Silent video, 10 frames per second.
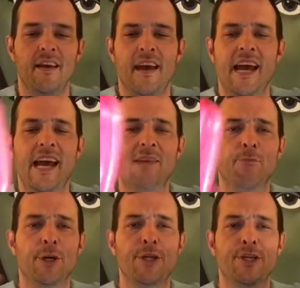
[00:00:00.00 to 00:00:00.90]
and
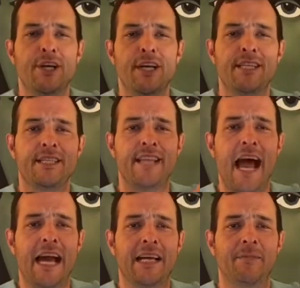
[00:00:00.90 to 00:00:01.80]
we're just going to
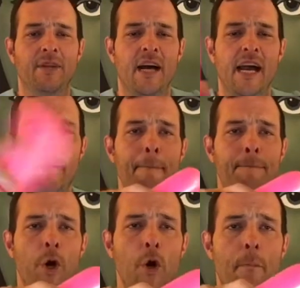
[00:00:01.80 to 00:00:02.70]
stack them like
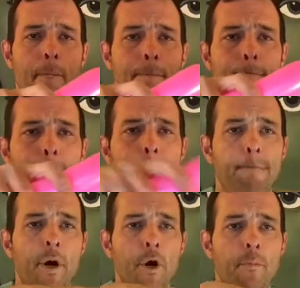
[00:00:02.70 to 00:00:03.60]
boop,
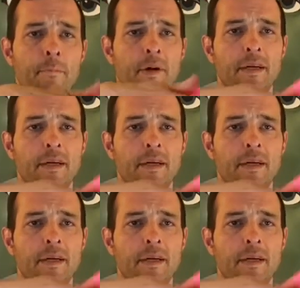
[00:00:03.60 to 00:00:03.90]
boop.